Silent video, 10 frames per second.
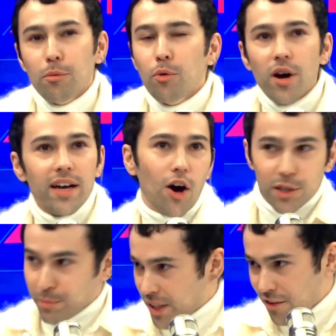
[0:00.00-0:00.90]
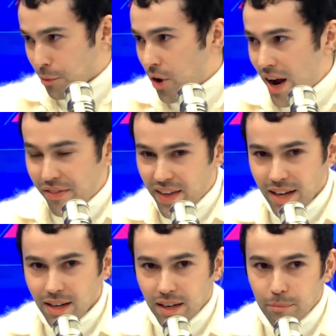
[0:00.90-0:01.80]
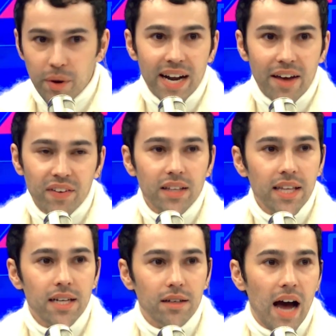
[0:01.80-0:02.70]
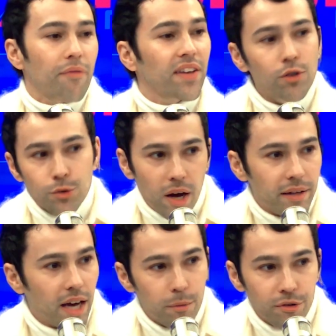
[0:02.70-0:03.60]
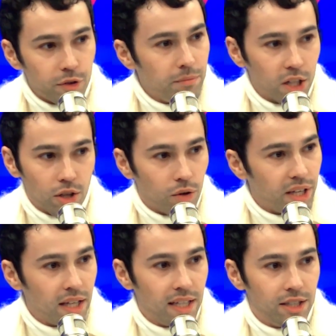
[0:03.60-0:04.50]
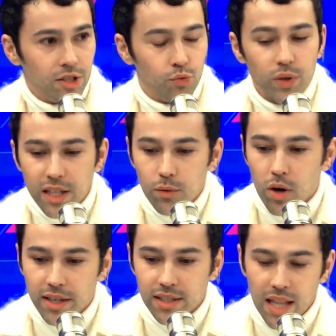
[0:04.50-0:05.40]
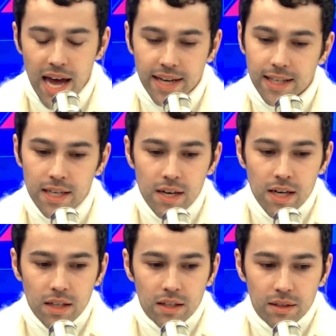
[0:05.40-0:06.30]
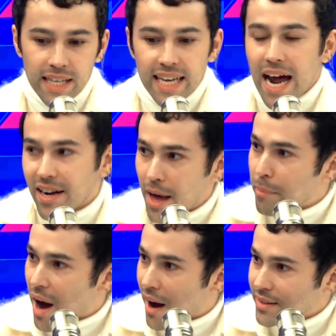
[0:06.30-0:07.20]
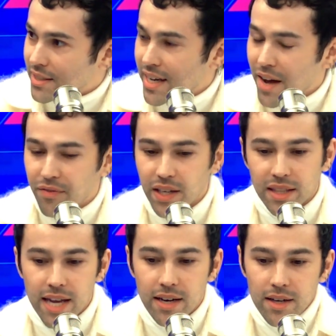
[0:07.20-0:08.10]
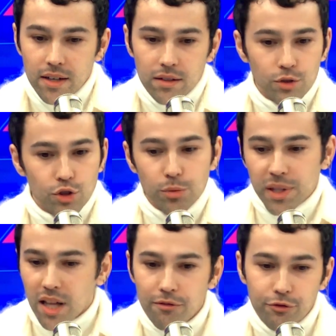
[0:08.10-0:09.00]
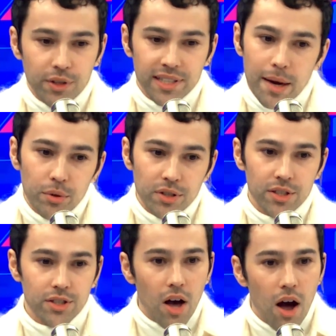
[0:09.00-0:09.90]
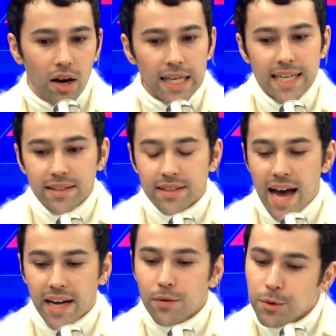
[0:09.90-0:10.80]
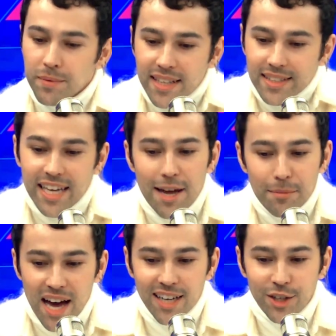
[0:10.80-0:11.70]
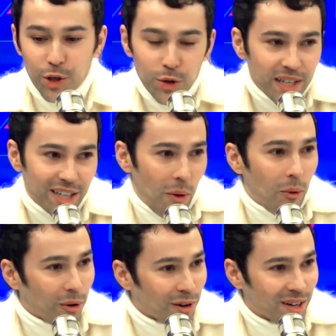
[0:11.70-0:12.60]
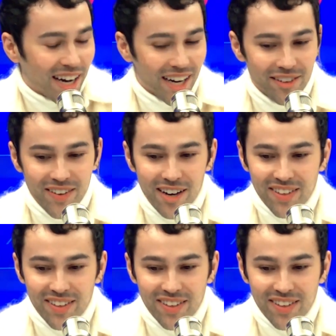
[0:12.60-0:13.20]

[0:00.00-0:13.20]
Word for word: boy always been lover boy, I think. Yeah. But I think that I think it was probably coming from Nickelodeon and just yeah. really wanting to like get out of that box. And I think that Stupid in Love, for example, is a song that comes from that same kind of gooey core of mm-hmm. of